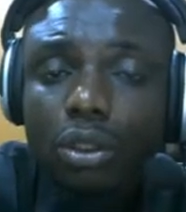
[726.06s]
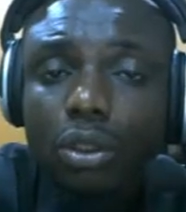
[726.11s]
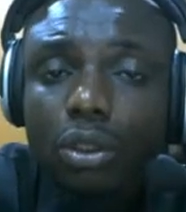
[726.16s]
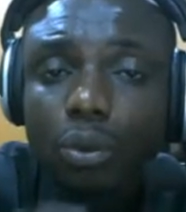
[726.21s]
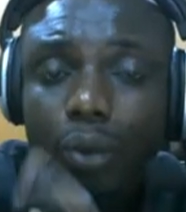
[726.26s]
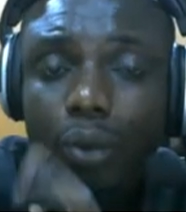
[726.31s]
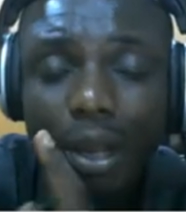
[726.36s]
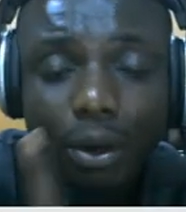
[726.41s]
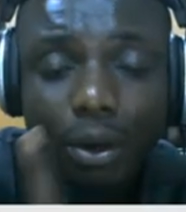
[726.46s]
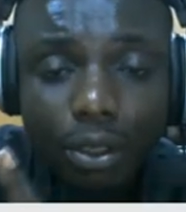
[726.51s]
We
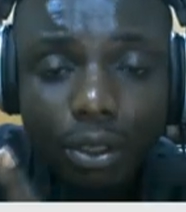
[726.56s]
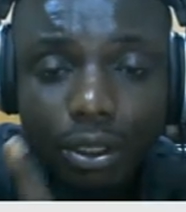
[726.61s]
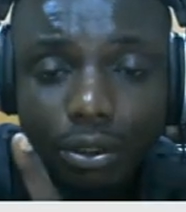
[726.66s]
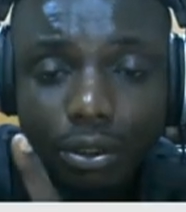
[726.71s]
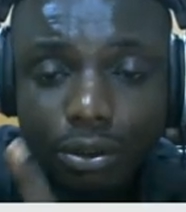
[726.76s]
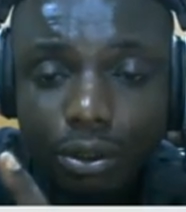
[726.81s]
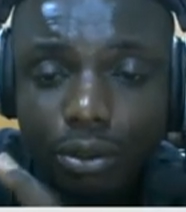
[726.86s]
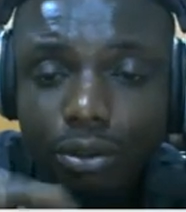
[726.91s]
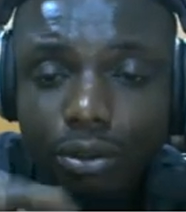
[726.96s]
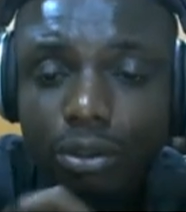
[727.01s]
are not yet
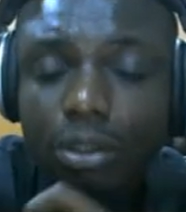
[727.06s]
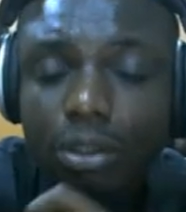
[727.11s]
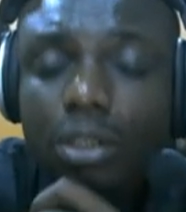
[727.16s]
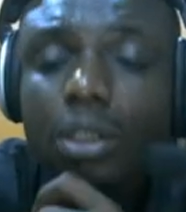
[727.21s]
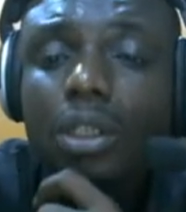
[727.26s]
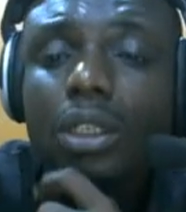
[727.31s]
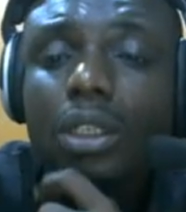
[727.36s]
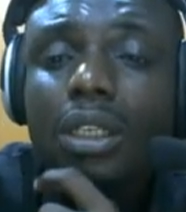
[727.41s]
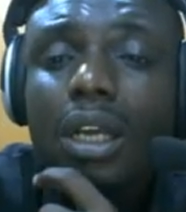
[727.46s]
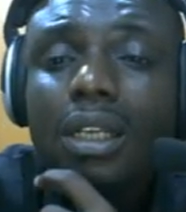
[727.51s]
done.
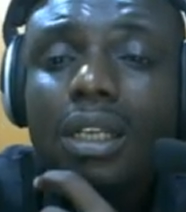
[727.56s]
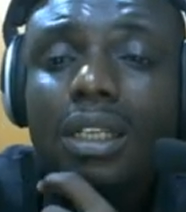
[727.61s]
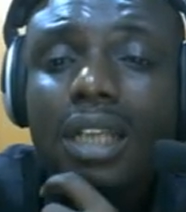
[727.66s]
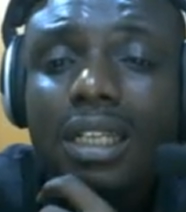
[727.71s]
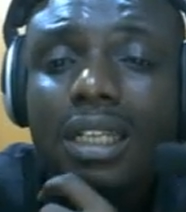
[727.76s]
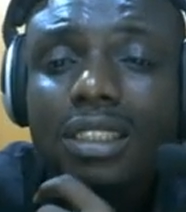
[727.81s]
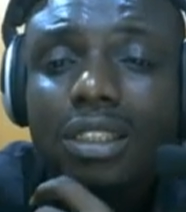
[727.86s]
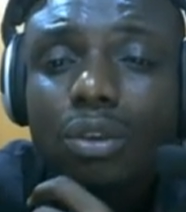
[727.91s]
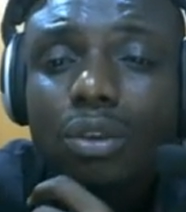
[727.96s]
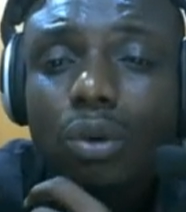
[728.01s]
Now the
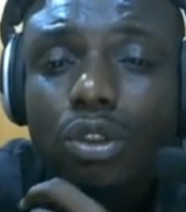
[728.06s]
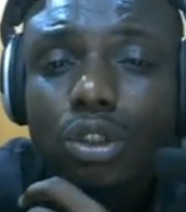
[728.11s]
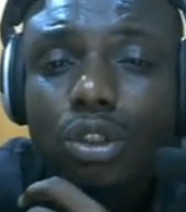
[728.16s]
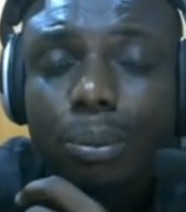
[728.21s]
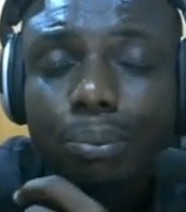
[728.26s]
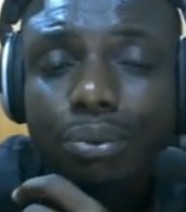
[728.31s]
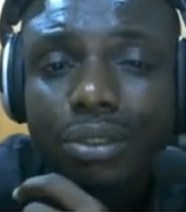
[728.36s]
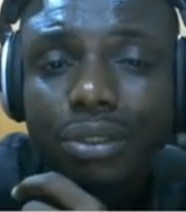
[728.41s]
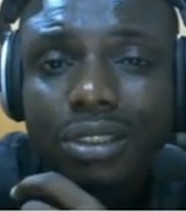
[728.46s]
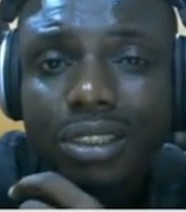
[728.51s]
next thing we want to
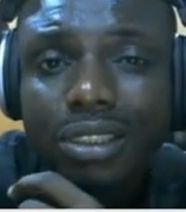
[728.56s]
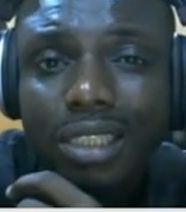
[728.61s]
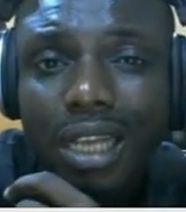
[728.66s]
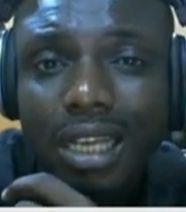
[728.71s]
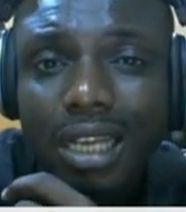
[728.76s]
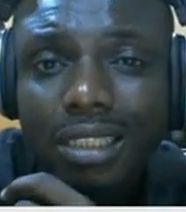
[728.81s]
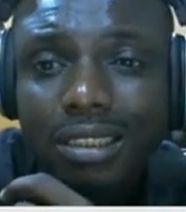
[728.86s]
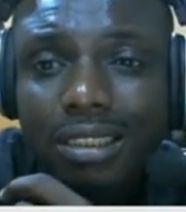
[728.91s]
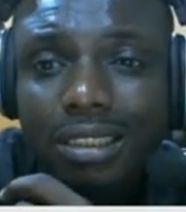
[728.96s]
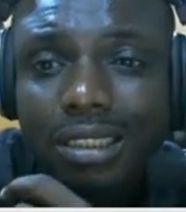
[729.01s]

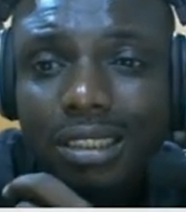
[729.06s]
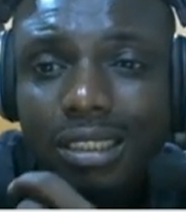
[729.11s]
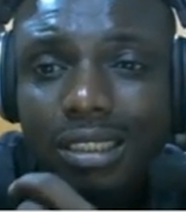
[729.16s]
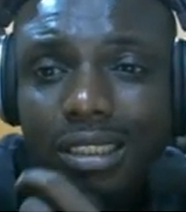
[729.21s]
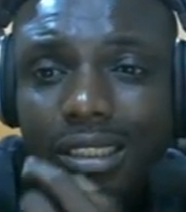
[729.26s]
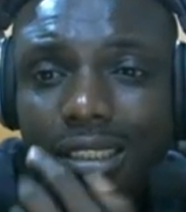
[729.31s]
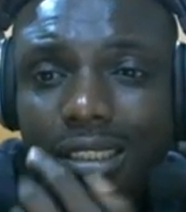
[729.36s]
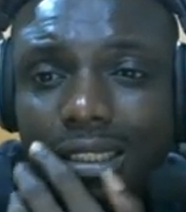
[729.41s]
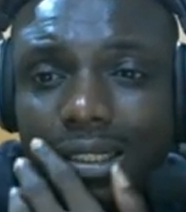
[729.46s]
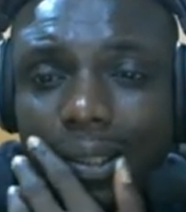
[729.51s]
present
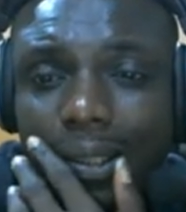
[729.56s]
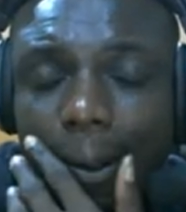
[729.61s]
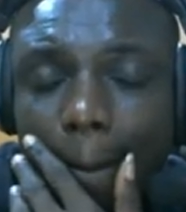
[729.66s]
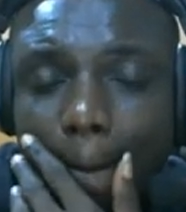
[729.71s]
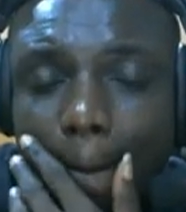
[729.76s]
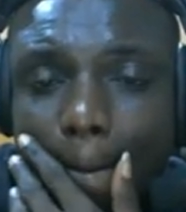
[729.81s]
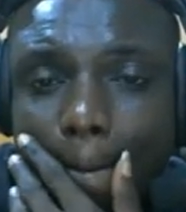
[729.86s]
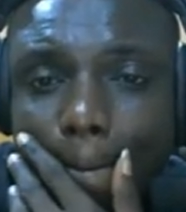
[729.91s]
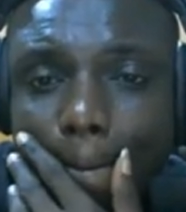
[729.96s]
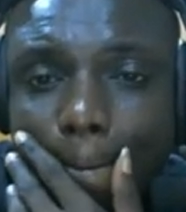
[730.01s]
is
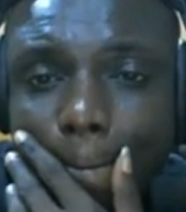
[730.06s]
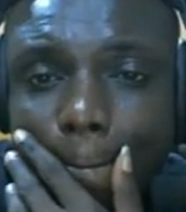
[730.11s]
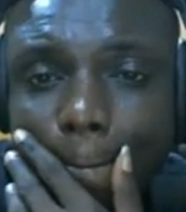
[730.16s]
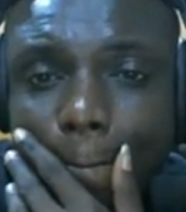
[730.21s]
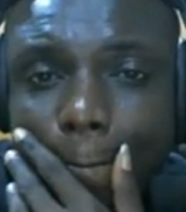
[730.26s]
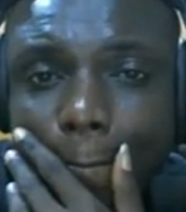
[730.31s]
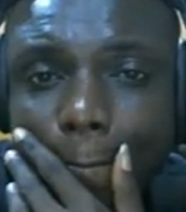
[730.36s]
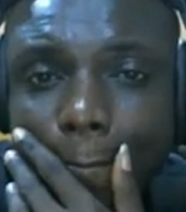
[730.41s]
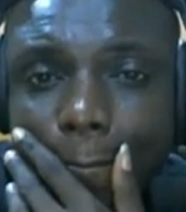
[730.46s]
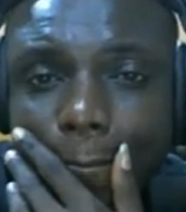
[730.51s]

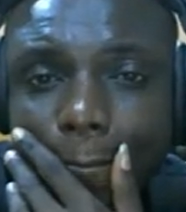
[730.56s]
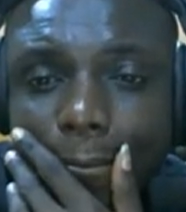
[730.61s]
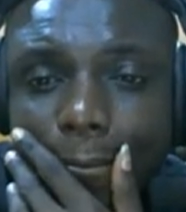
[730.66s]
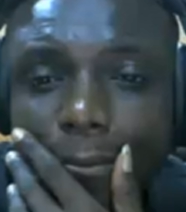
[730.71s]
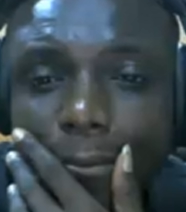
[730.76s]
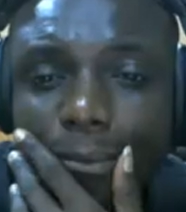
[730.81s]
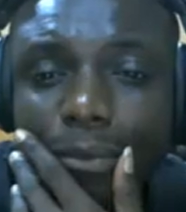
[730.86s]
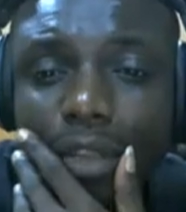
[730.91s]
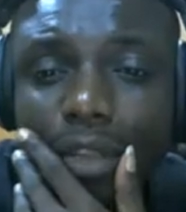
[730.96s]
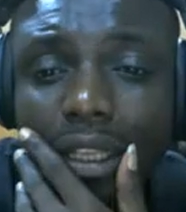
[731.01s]

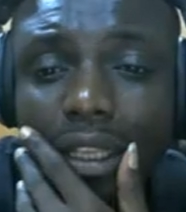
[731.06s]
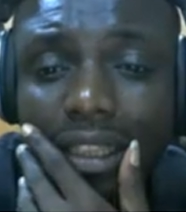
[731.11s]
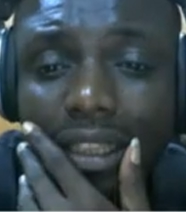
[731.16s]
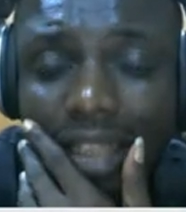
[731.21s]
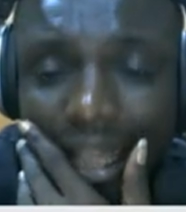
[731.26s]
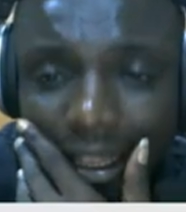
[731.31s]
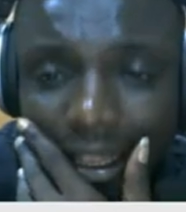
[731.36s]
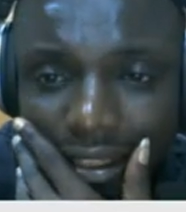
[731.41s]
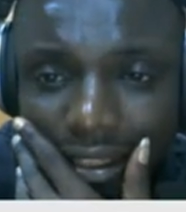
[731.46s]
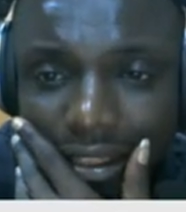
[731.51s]
the debt.